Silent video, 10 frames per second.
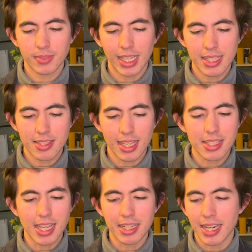
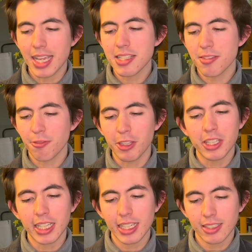it's a nice
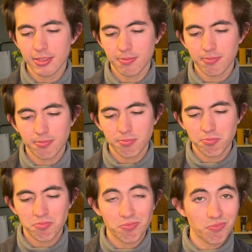feeling
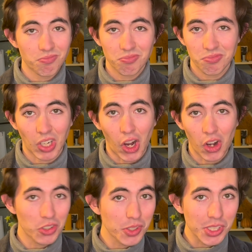
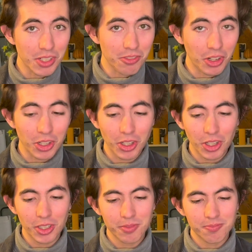cartridge
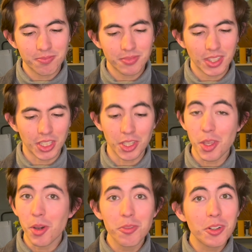converter,
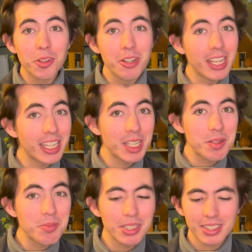
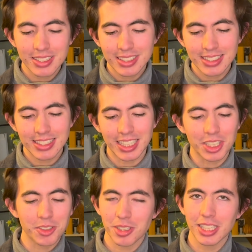Yovonib
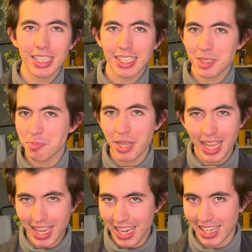acrylic
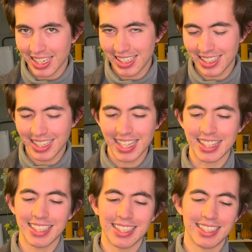pen at
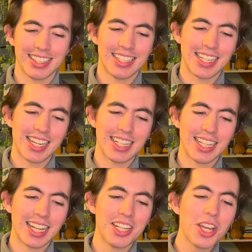the end of the day.
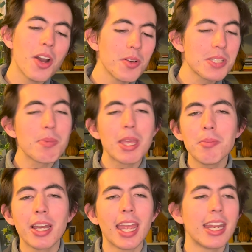And I know it's made
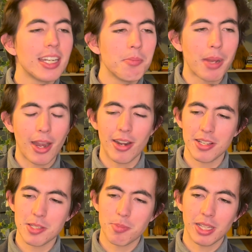by hand in
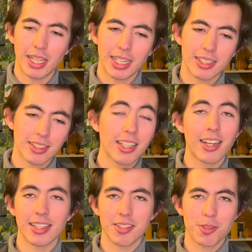Paris, but like a lot
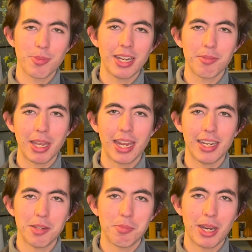of things are made by
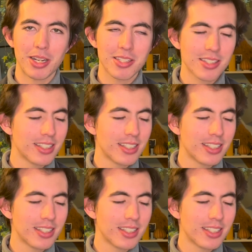hand in Paris.